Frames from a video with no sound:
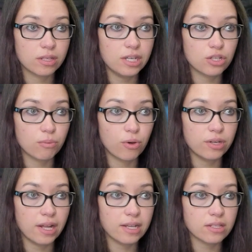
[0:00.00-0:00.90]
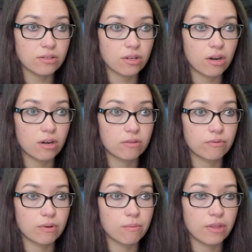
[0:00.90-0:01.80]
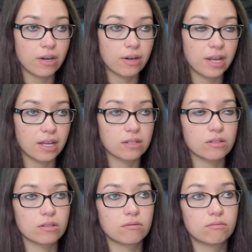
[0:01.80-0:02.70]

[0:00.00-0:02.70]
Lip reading: each opponent exiles a card from their hand.